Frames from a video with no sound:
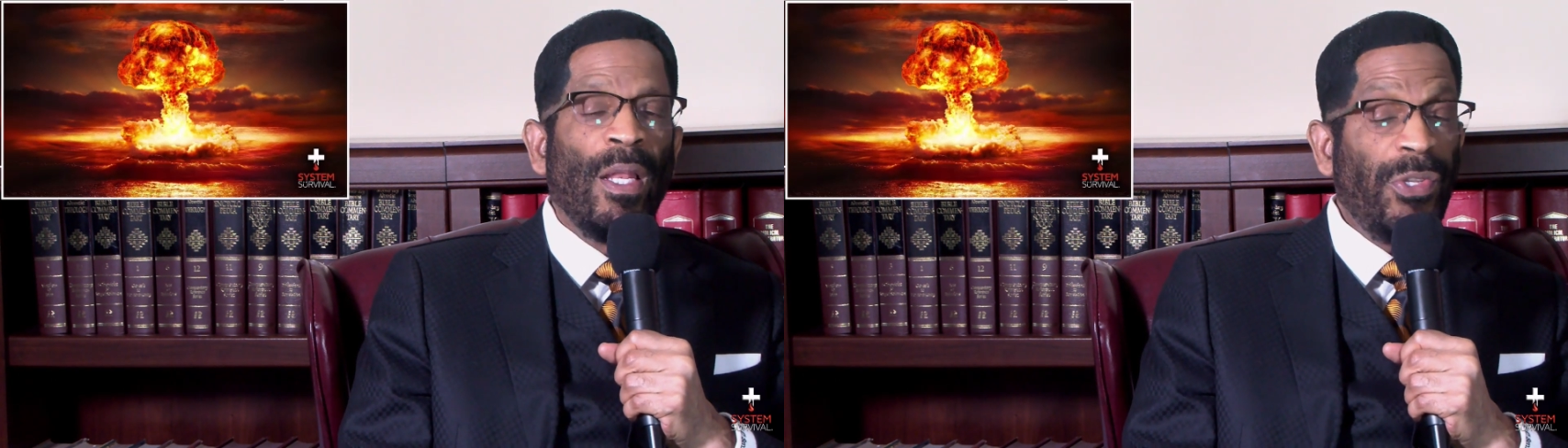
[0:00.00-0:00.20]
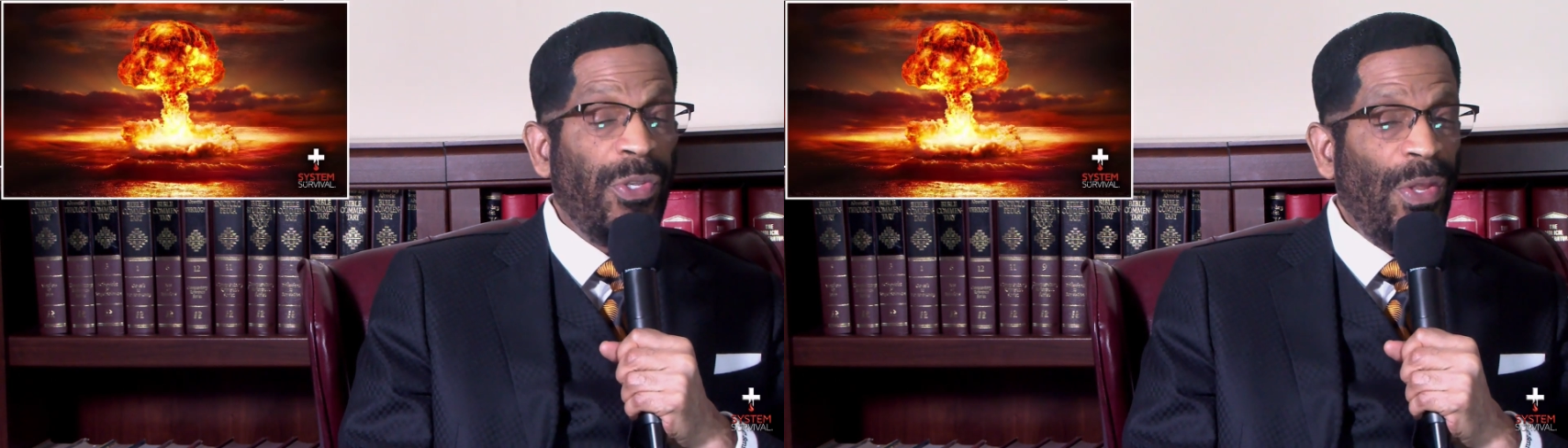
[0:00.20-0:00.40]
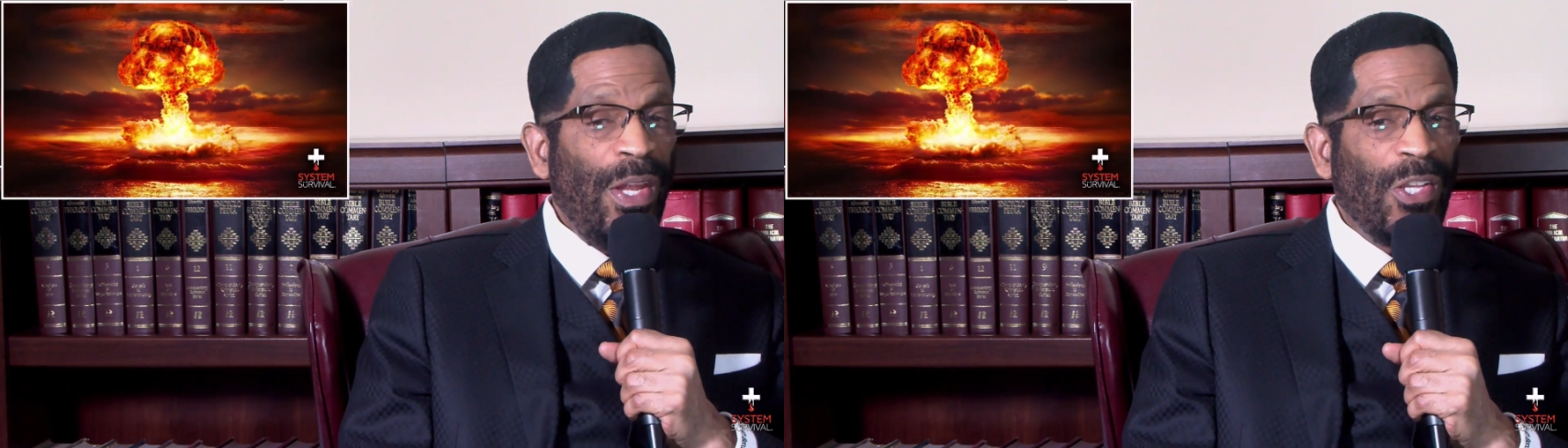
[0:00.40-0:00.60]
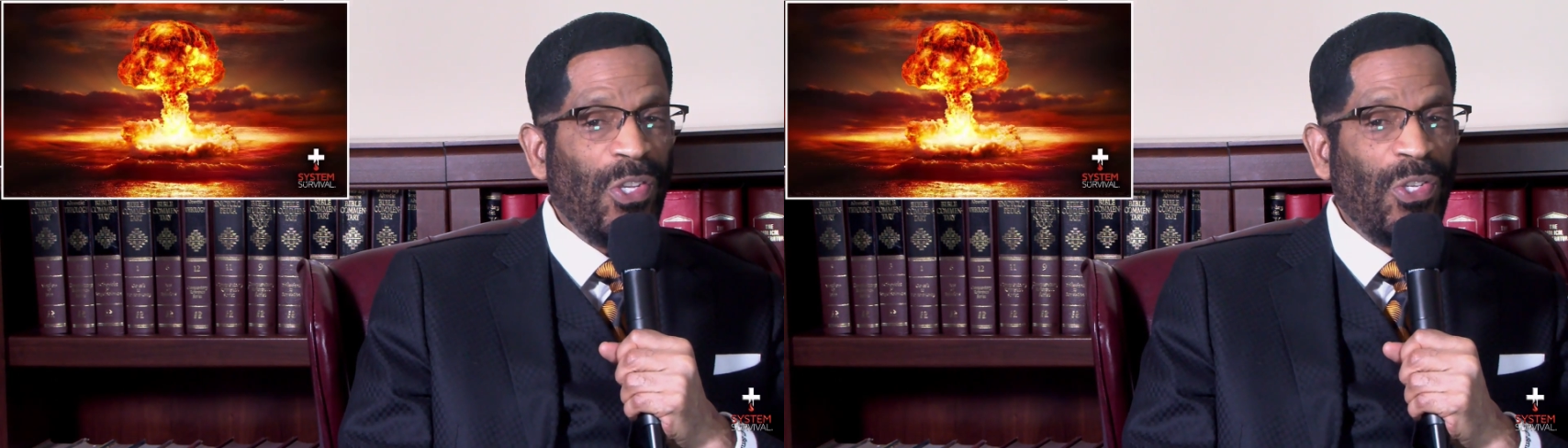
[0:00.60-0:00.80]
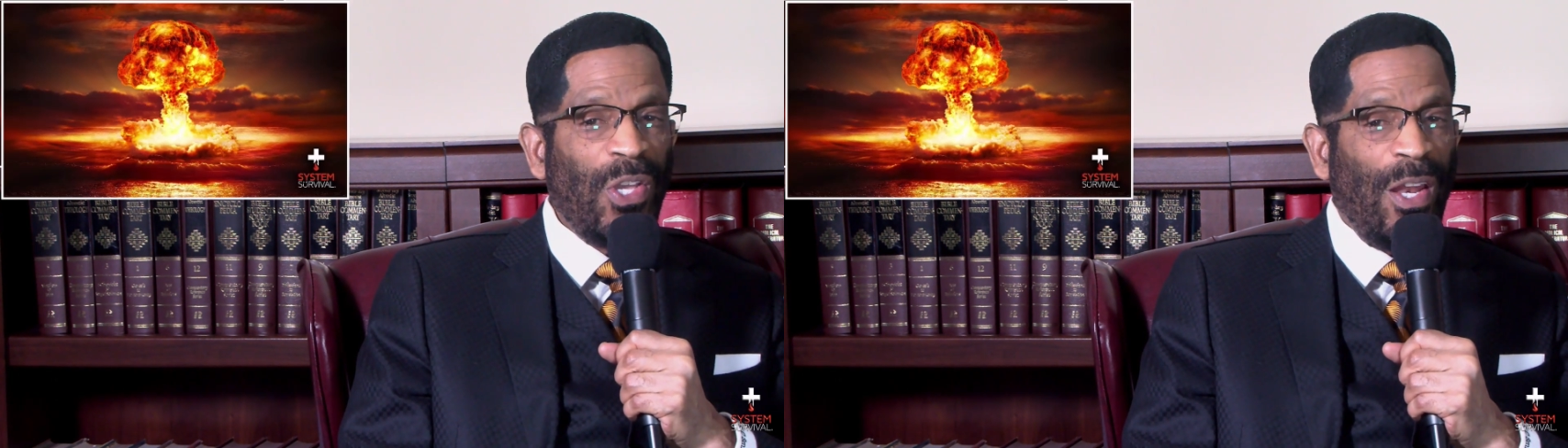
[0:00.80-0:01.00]
Listen to this.
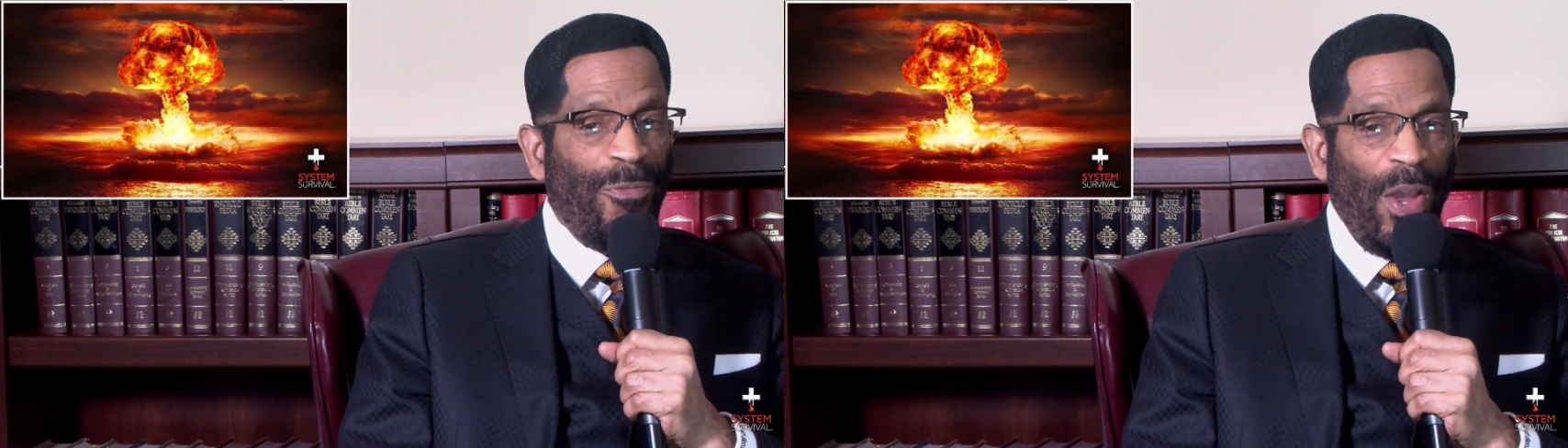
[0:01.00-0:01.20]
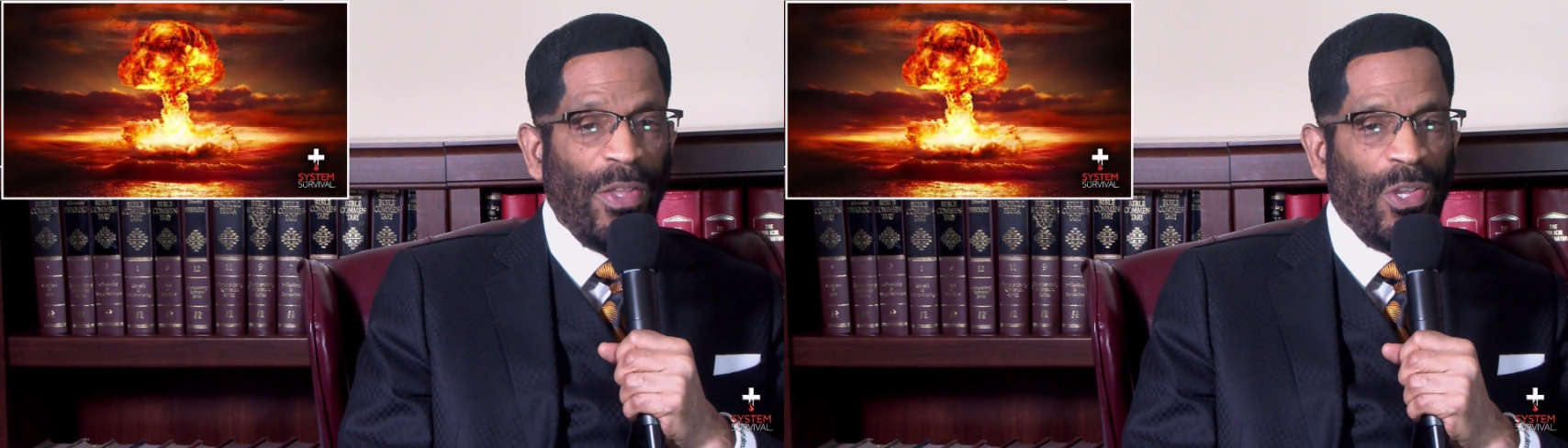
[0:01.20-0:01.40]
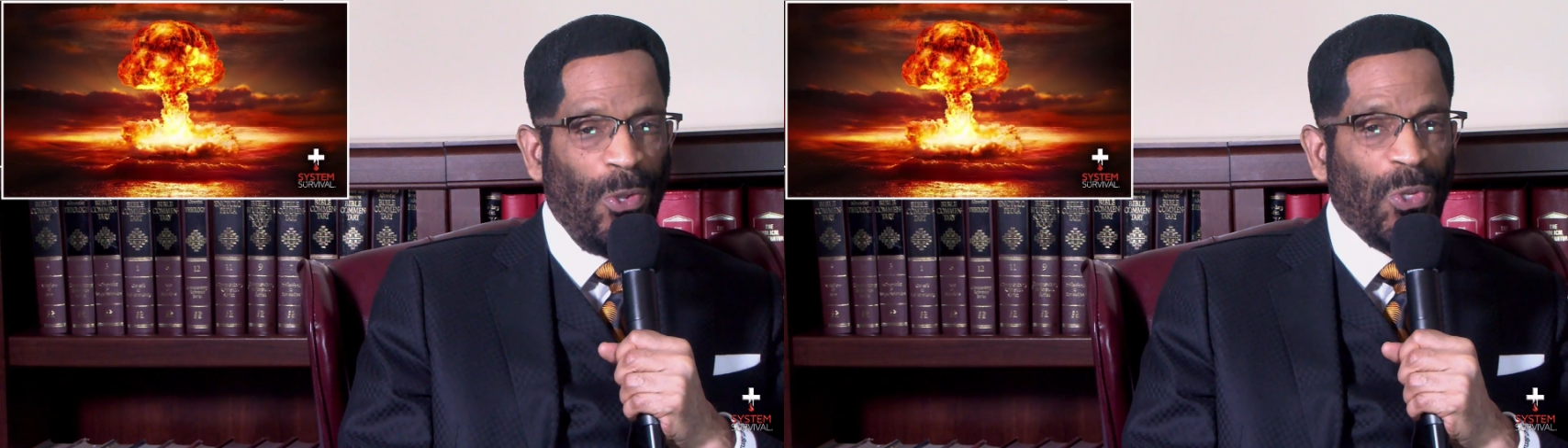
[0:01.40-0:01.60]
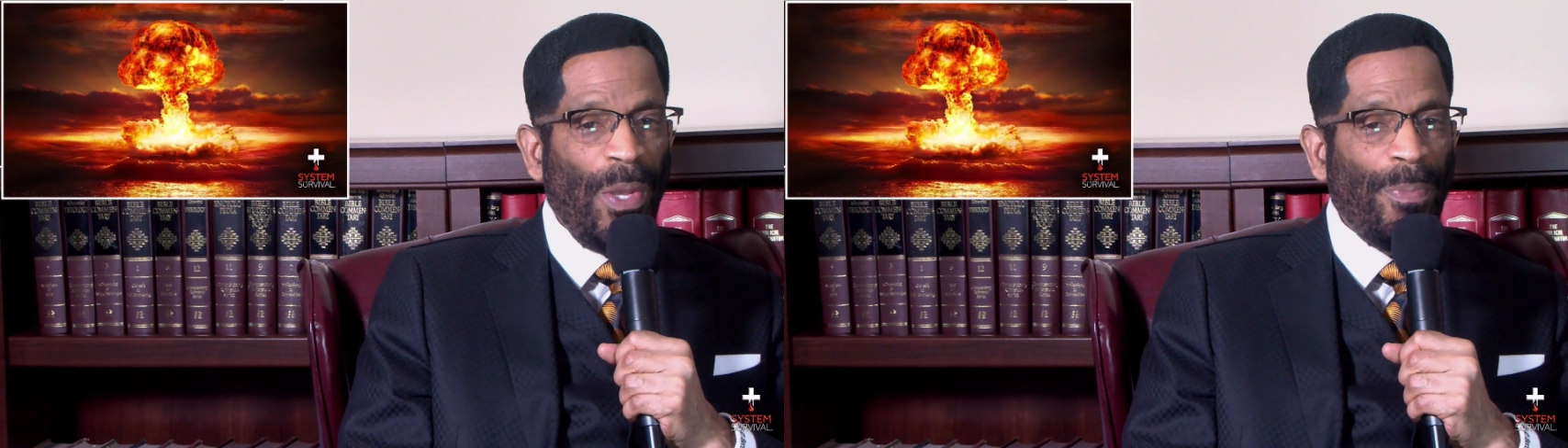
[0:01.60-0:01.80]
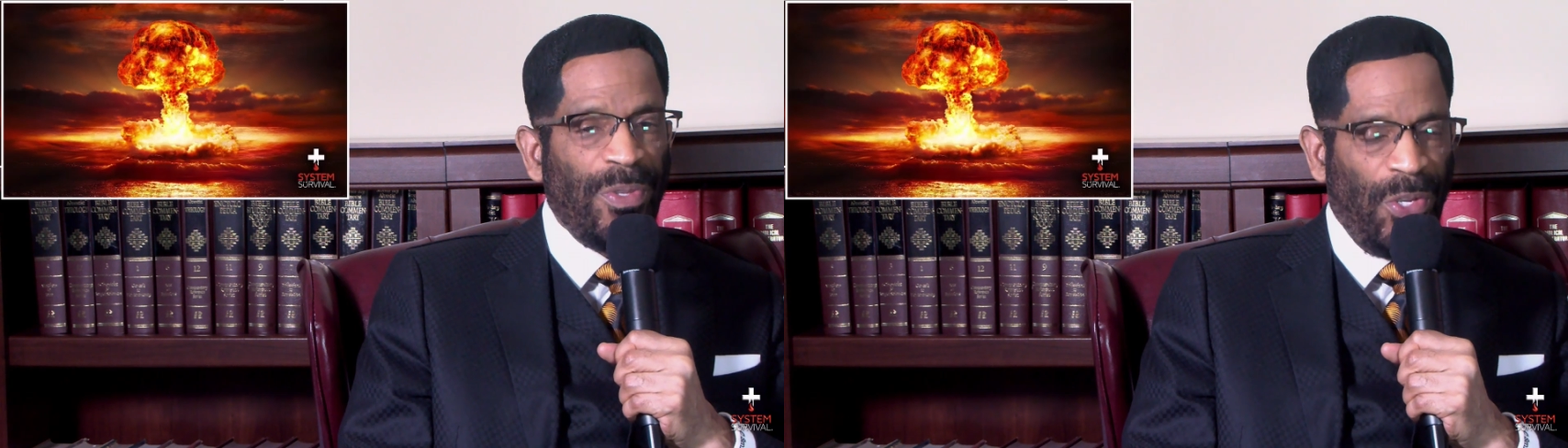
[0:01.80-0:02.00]
This is going to frighten you
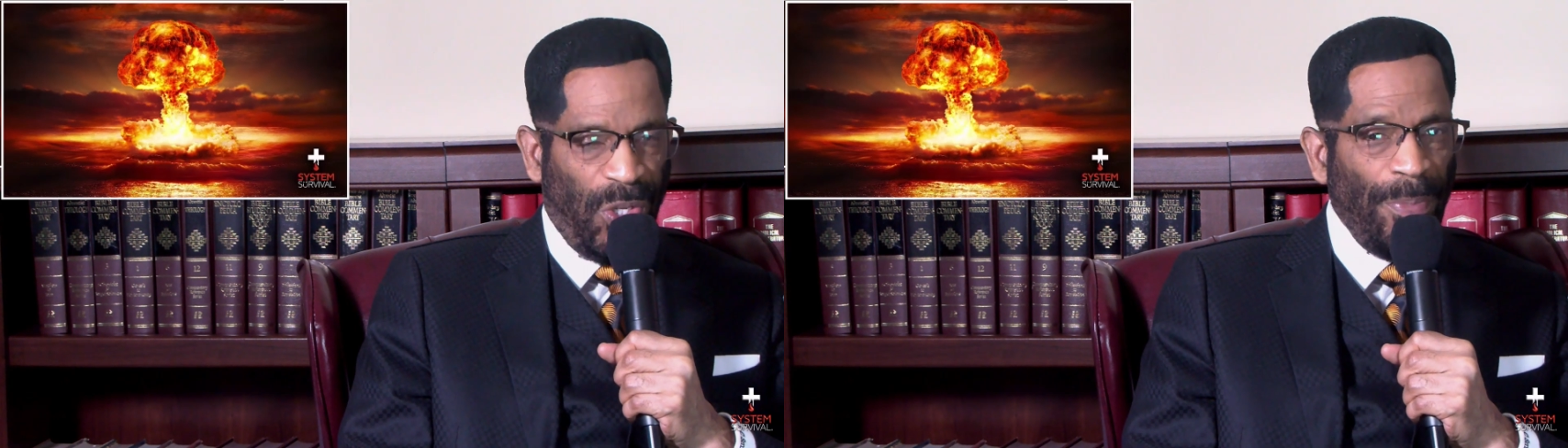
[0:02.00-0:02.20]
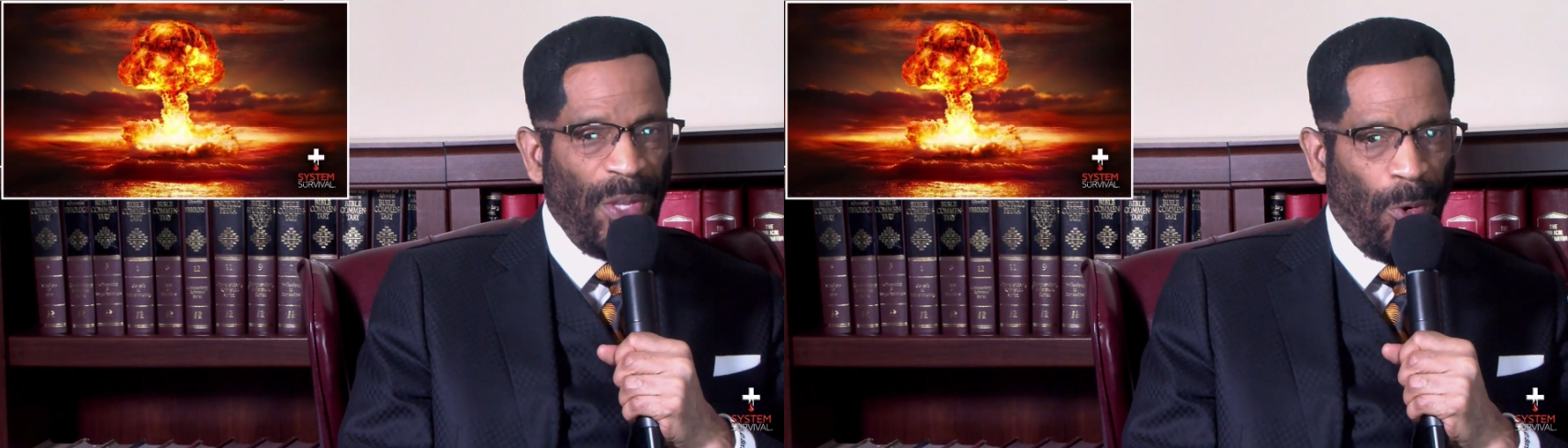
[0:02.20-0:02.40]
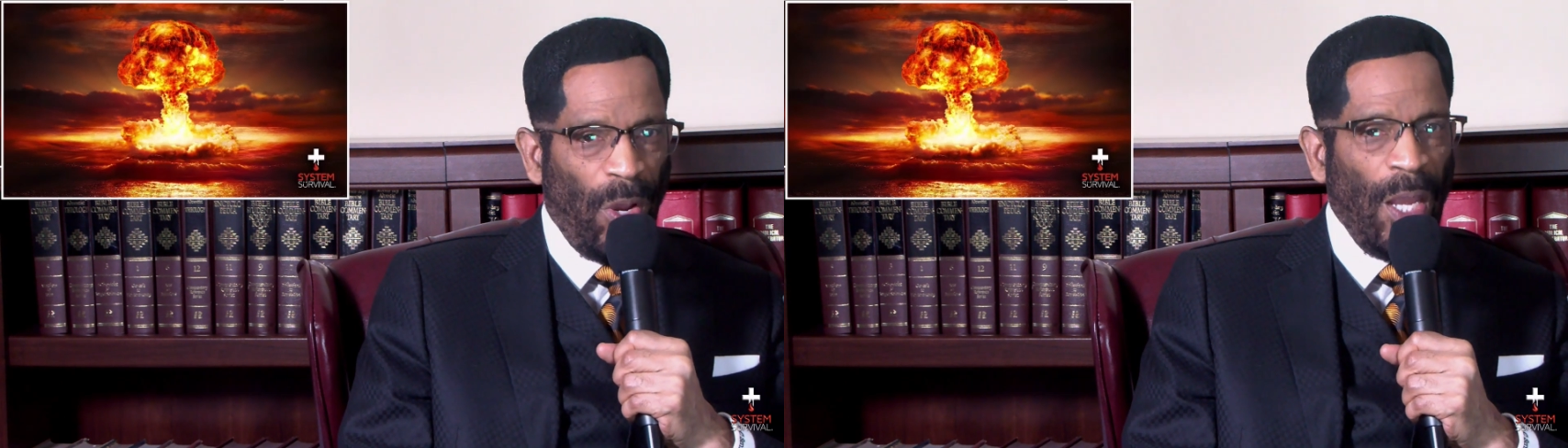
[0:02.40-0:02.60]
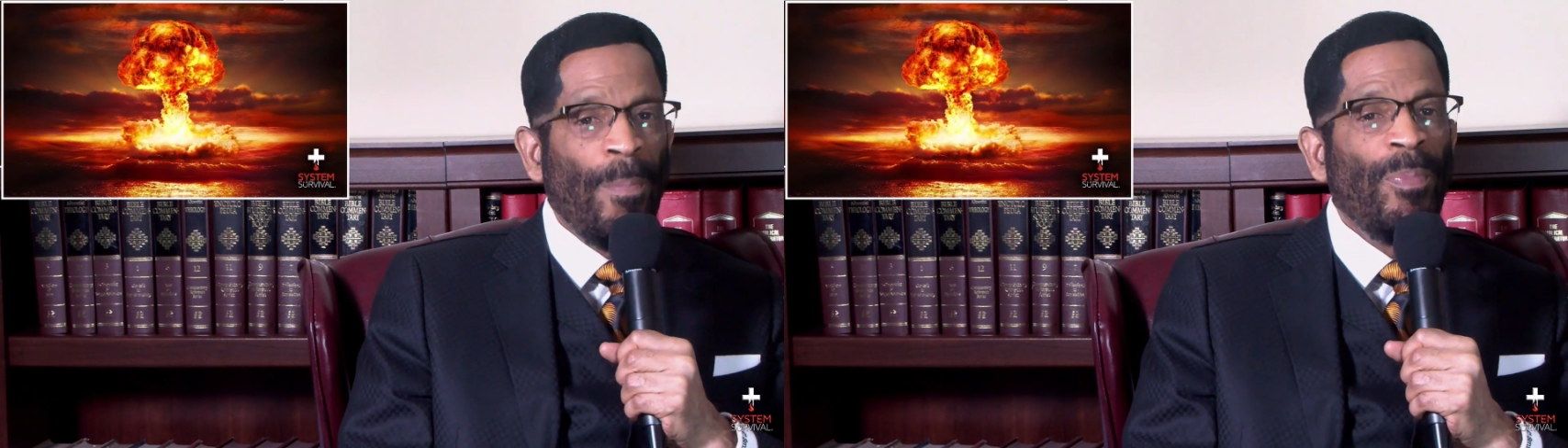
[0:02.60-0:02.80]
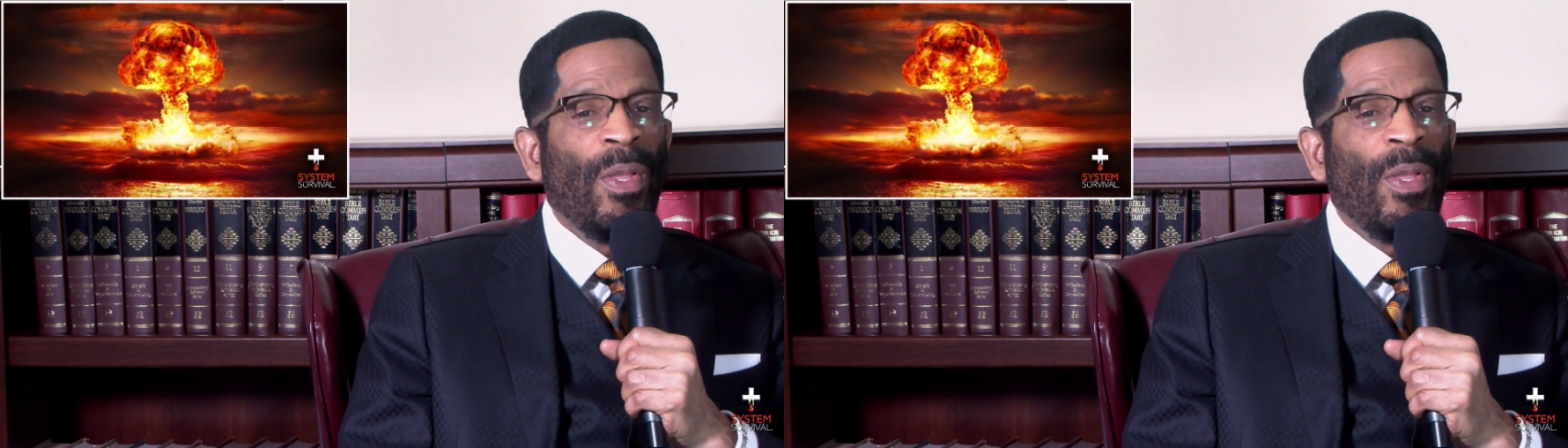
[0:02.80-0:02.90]
to some degree.